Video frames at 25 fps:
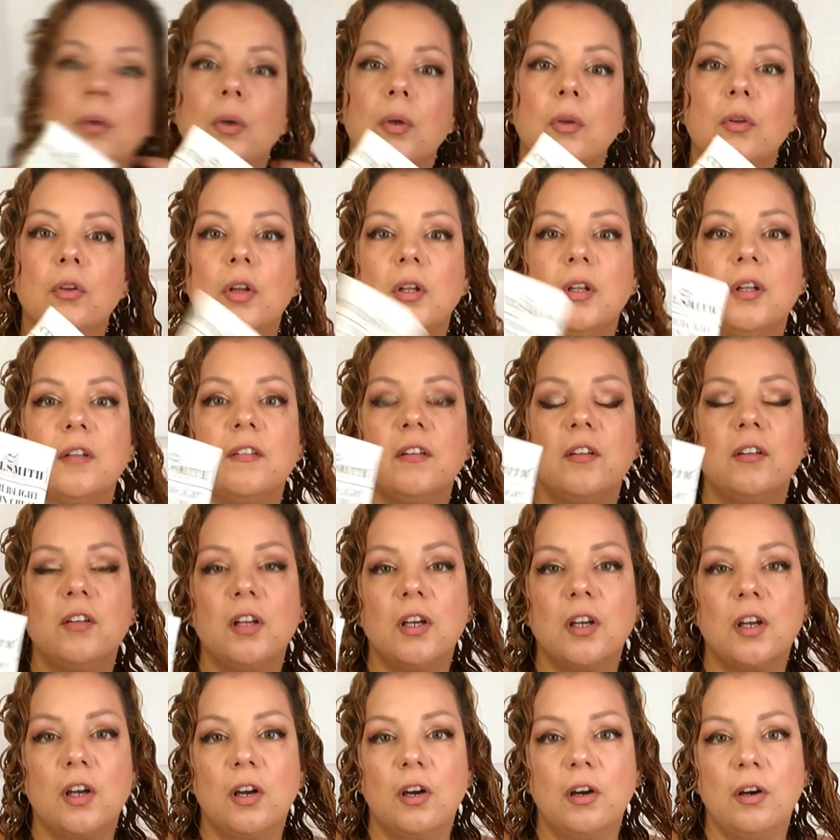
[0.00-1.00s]
So this is the
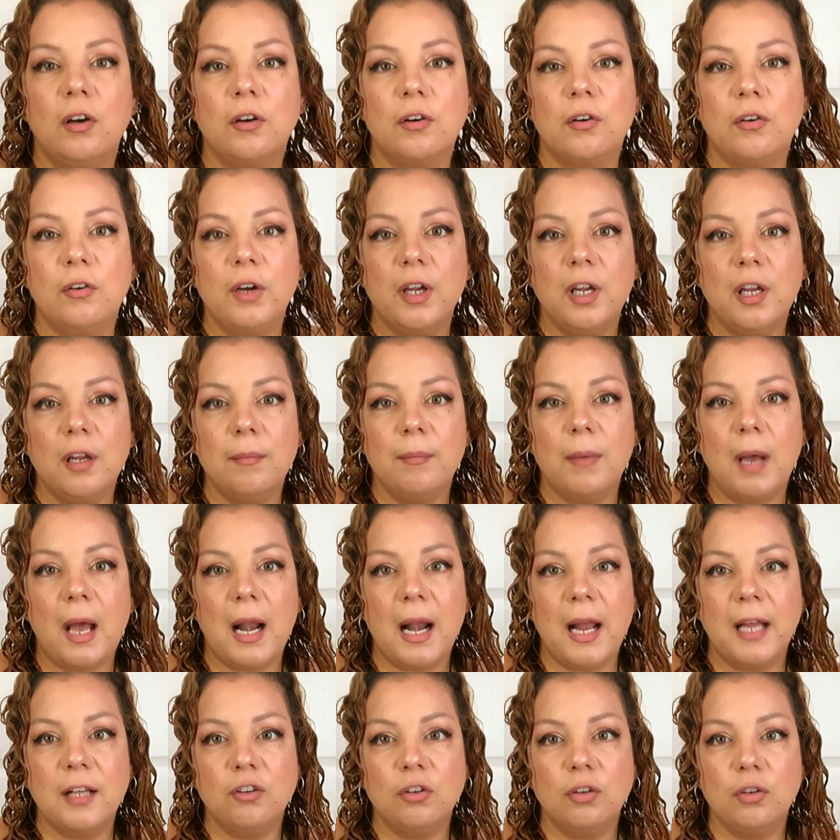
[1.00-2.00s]
curl cream I
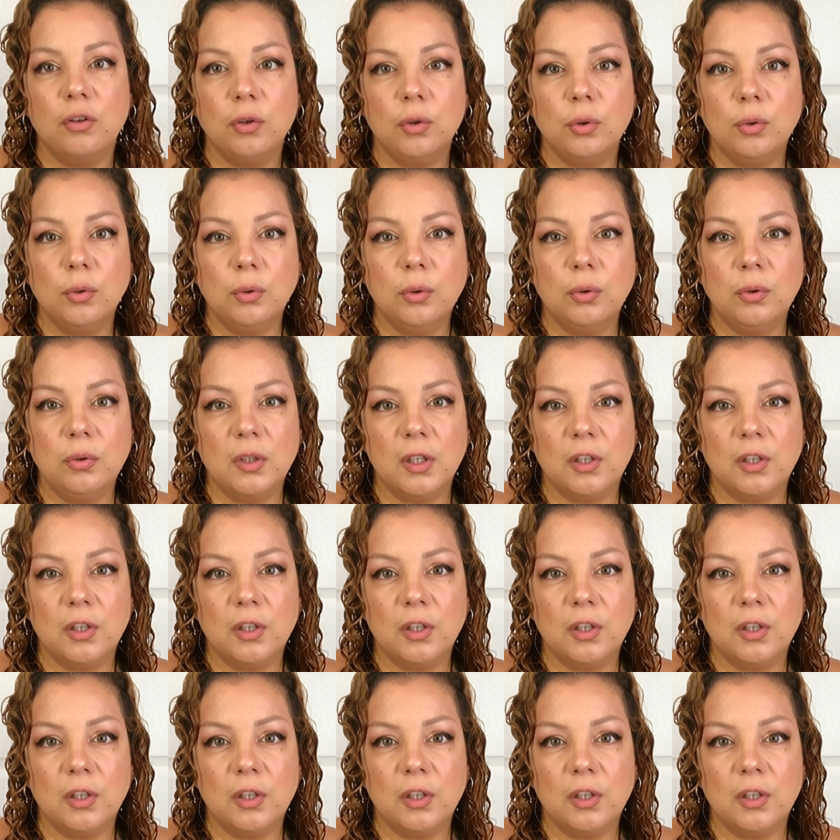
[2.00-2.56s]
like to use.